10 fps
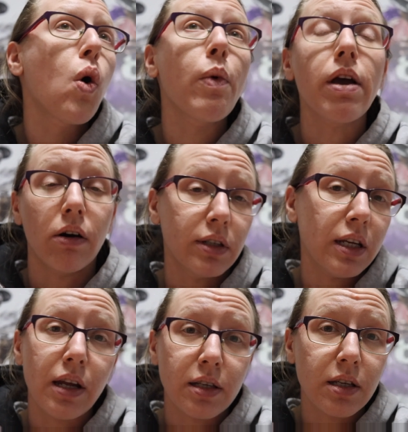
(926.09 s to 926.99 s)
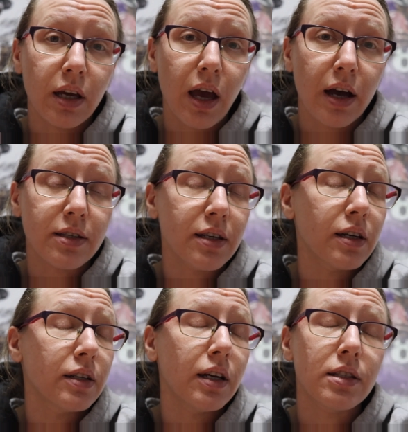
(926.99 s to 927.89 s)
We all need Nesta and
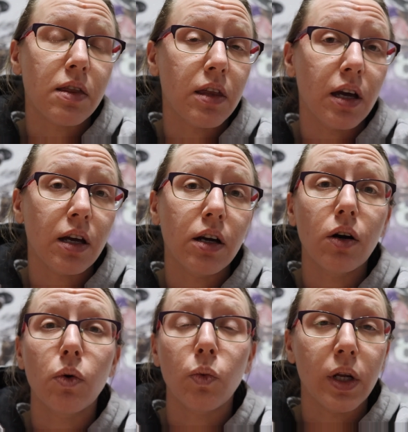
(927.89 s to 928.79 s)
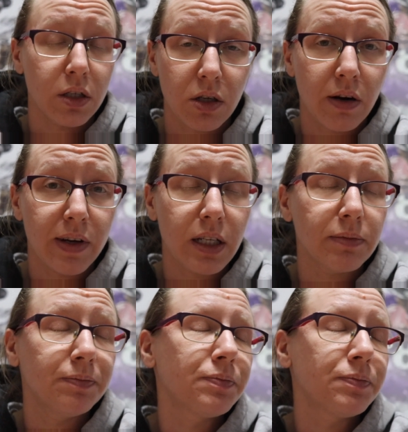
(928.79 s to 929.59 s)
Cassian. It's a thing. We deserve it.